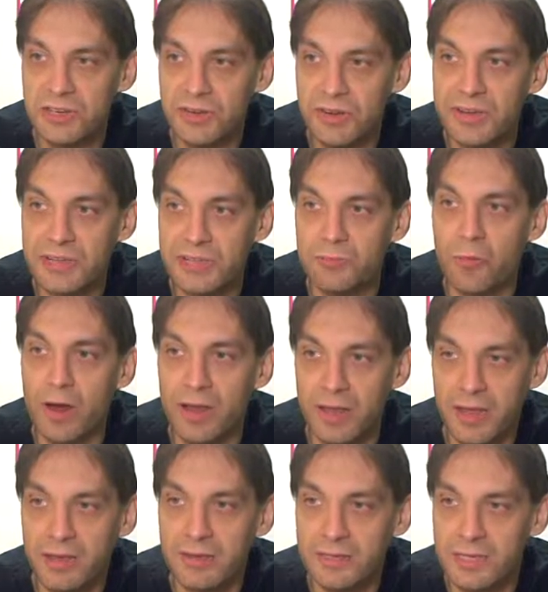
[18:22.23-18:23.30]
to his
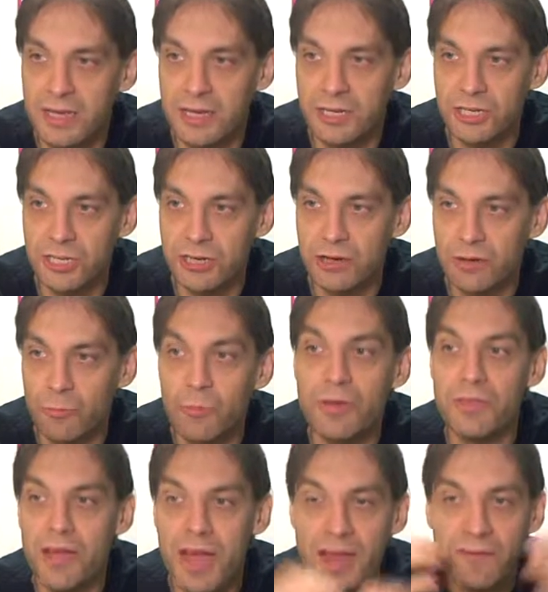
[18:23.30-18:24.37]
radio station. Yeah.
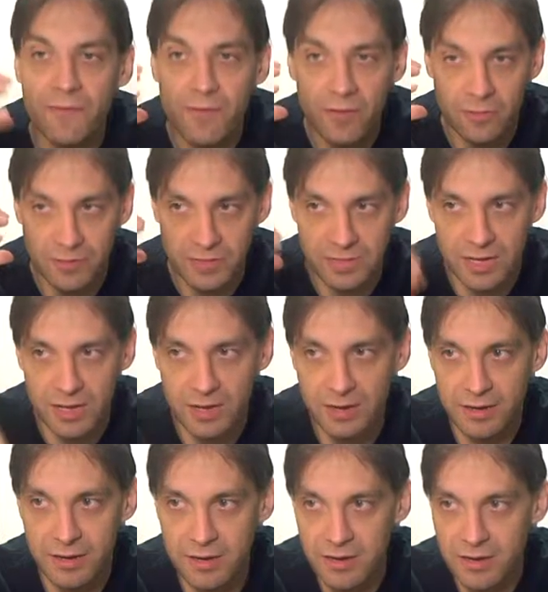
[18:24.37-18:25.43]
With headphones
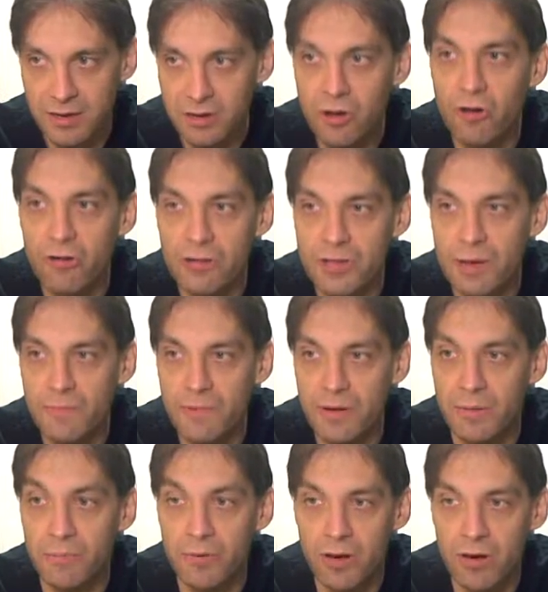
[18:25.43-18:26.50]
yes. on. Yes. Curled up in
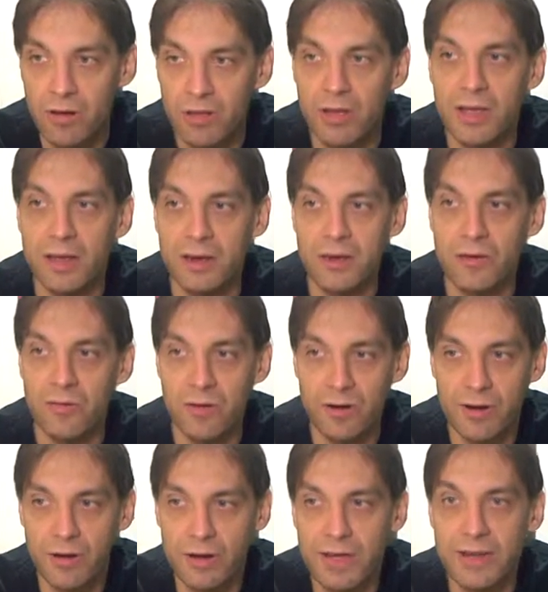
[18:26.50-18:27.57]
a ball yes. in a
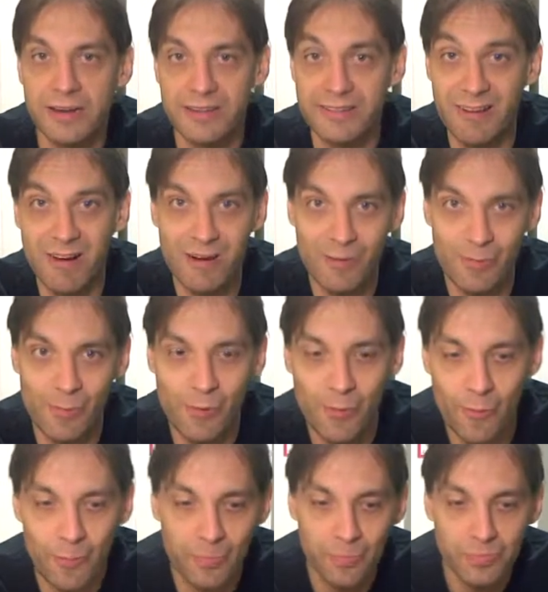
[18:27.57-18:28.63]
corner in a dark
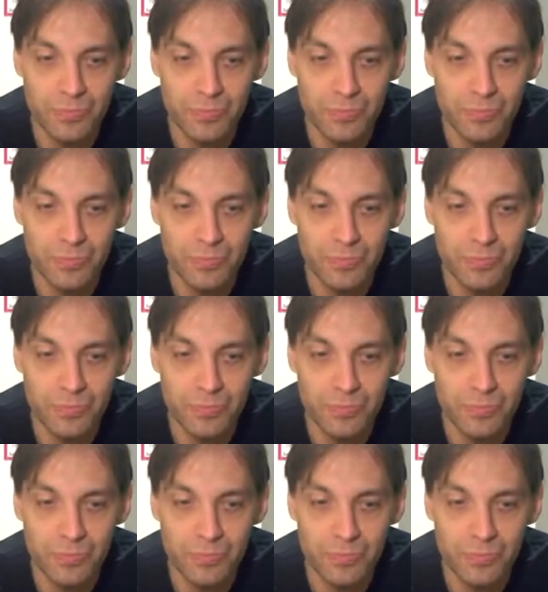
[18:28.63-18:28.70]
room.